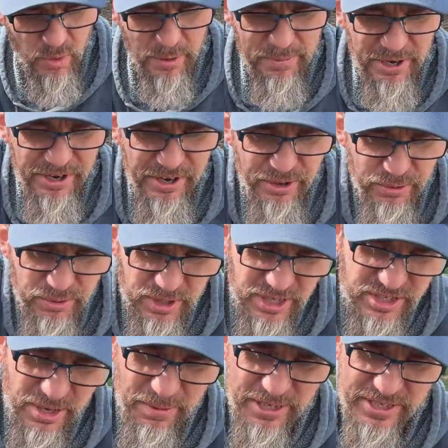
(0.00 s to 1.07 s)
I'm going to do
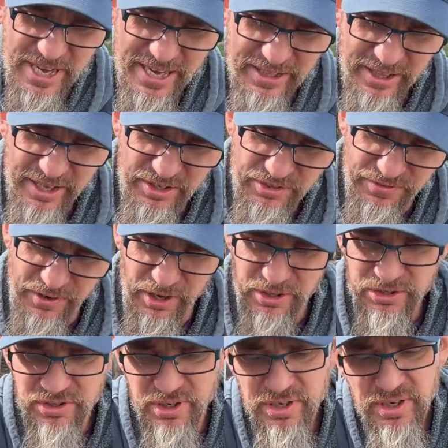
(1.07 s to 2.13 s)
is I'm going to take this
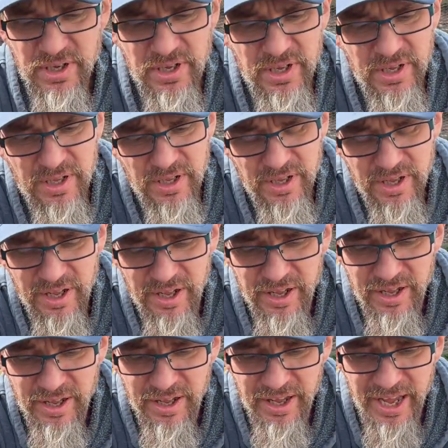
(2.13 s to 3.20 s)
first.
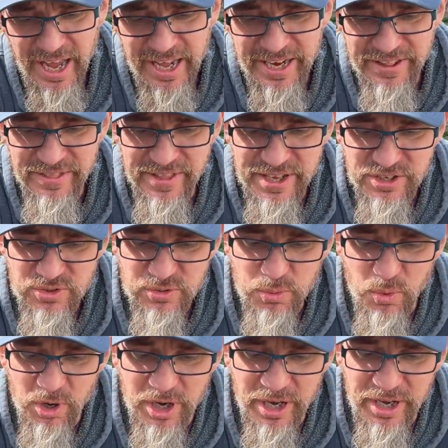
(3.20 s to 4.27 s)
And in this
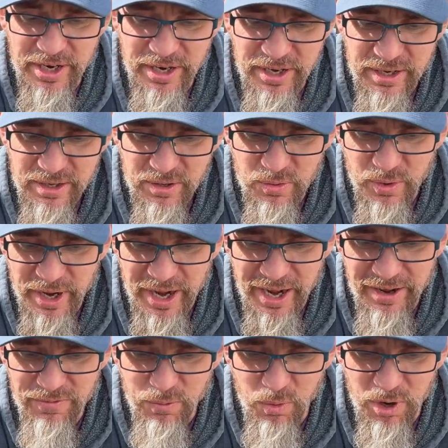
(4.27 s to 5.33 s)
one, we
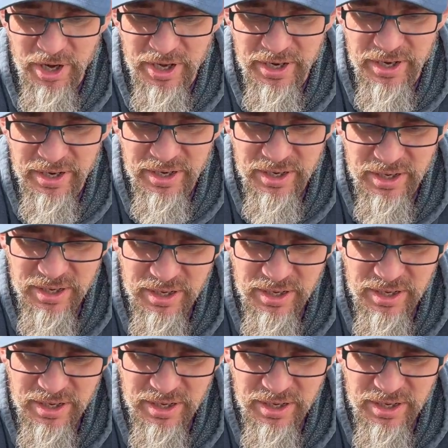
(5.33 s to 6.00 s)
have 1,